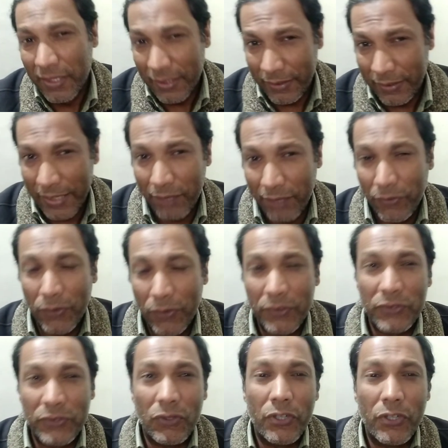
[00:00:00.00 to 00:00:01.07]
Then
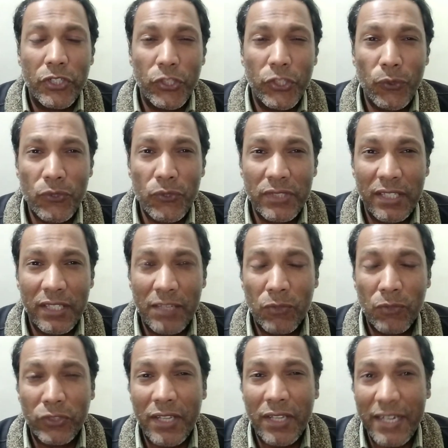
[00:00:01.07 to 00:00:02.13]
viewers, on Tuesday,
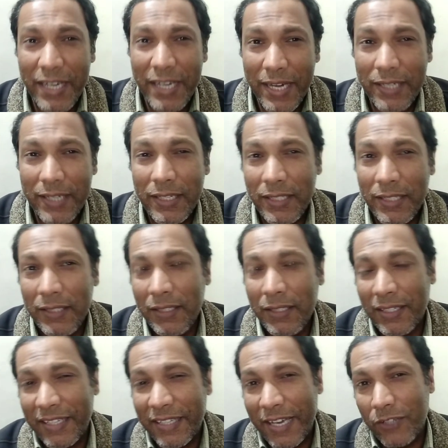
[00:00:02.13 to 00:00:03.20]
more than 80
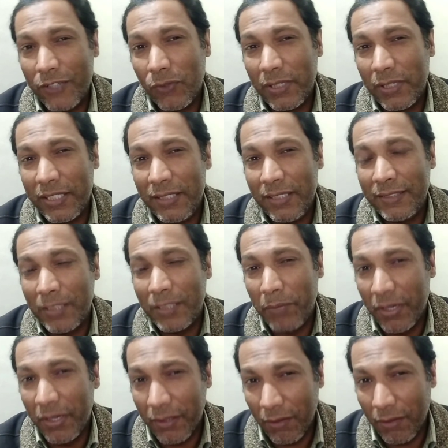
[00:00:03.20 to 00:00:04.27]
casualties have
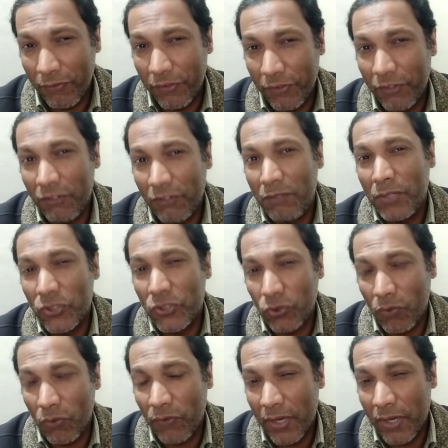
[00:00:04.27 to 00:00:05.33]
been confirmed
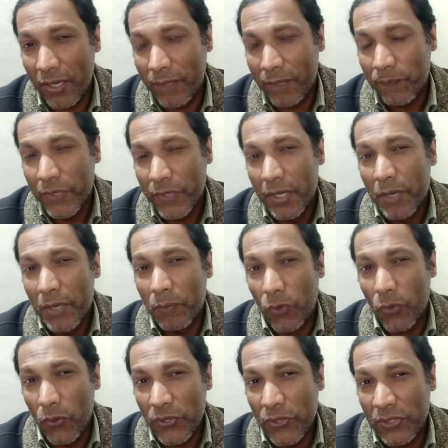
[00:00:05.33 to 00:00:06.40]
so far.
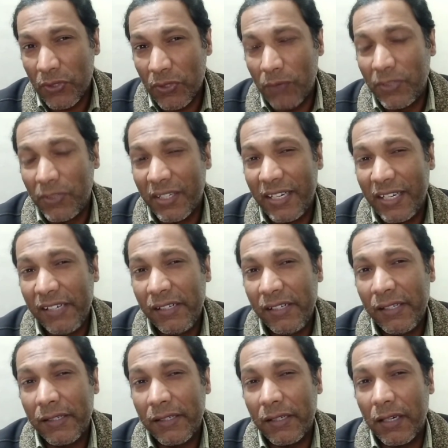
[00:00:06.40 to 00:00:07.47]
Most of the
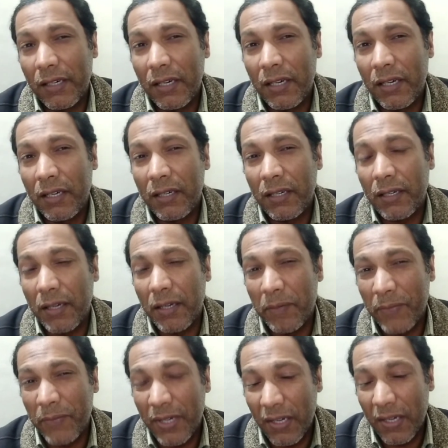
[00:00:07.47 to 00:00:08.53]
killed are
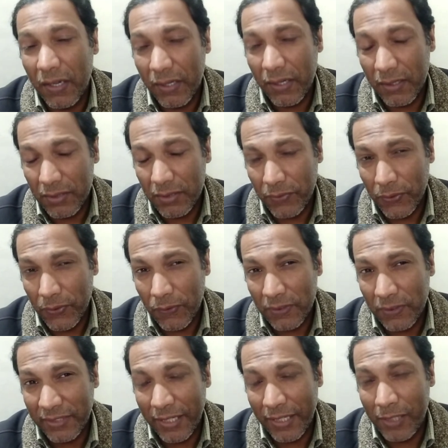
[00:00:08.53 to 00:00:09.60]
Amharas
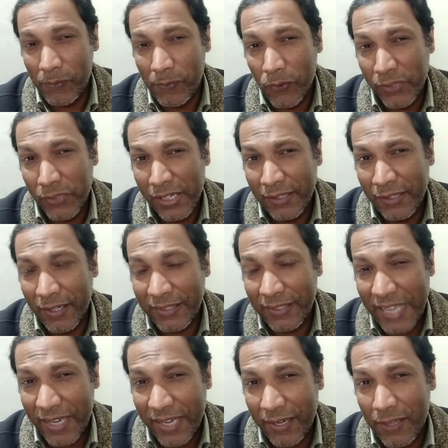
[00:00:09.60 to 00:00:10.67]
viewers, and reportedly the
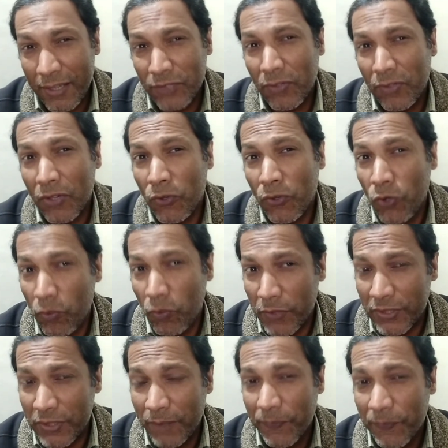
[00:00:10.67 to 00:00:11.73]
attackers were Gumuz.